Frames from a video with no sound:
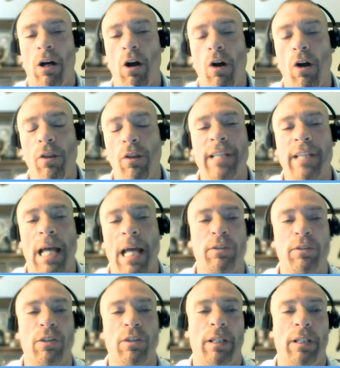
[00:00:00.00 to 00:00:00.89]
All the
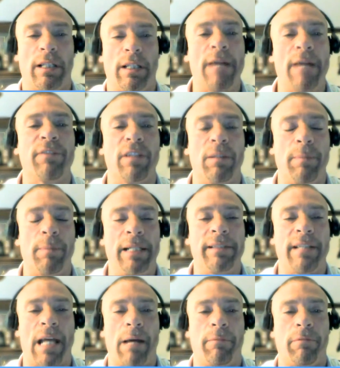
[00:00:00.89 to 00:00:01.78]
taps to the left of the
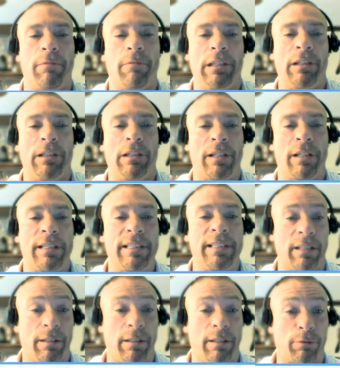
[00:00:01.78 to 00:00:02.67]
main tap really are
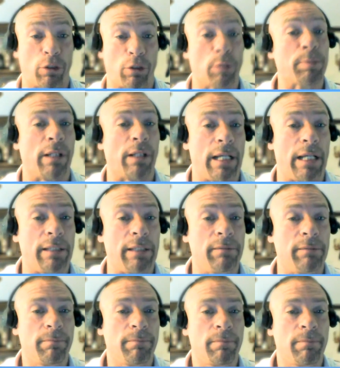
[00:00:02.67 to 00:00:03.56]
indicative of group delay.